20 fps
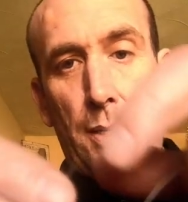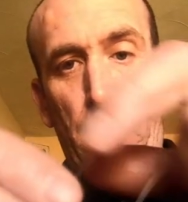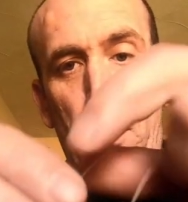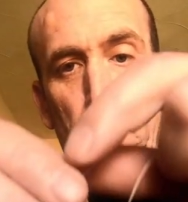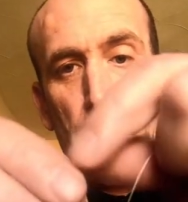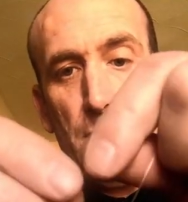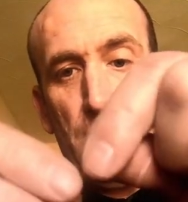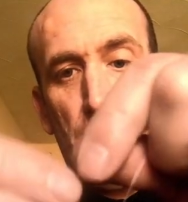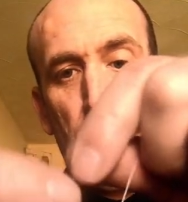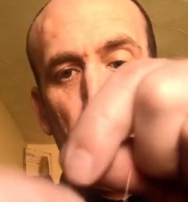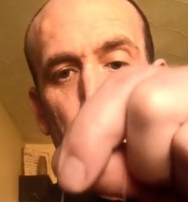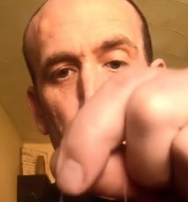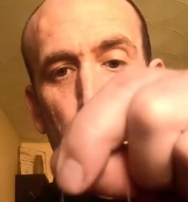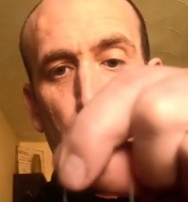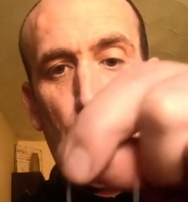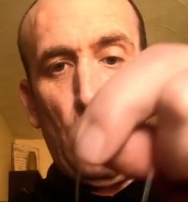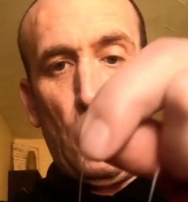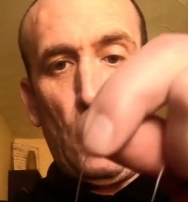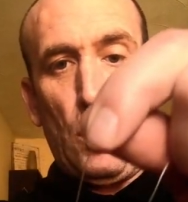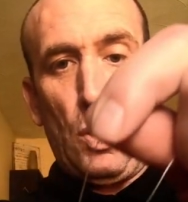you do a
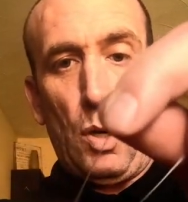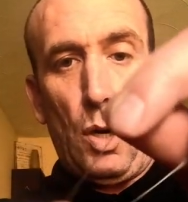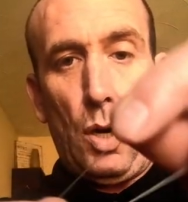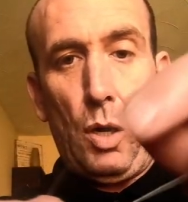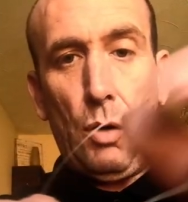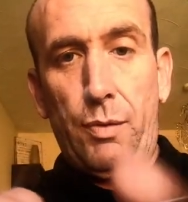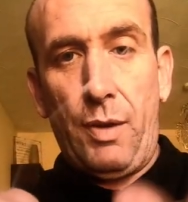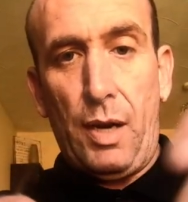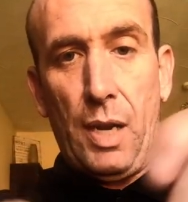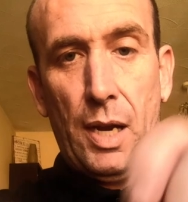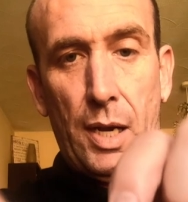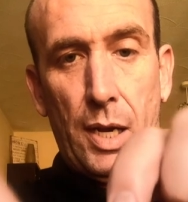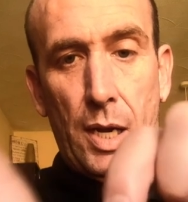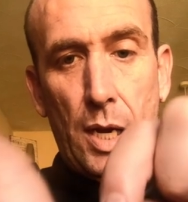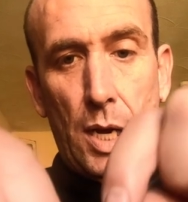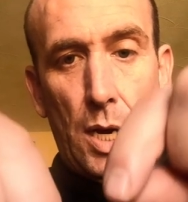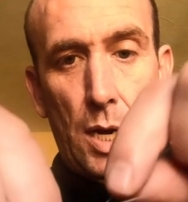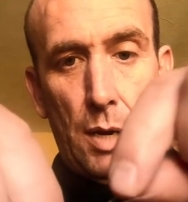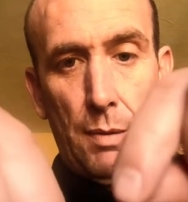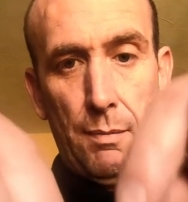simple overhand
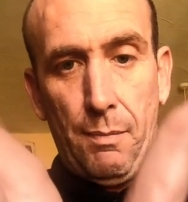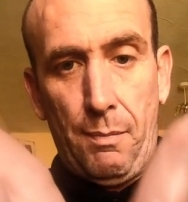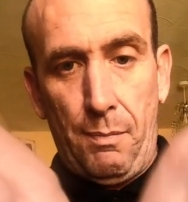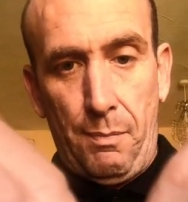knot.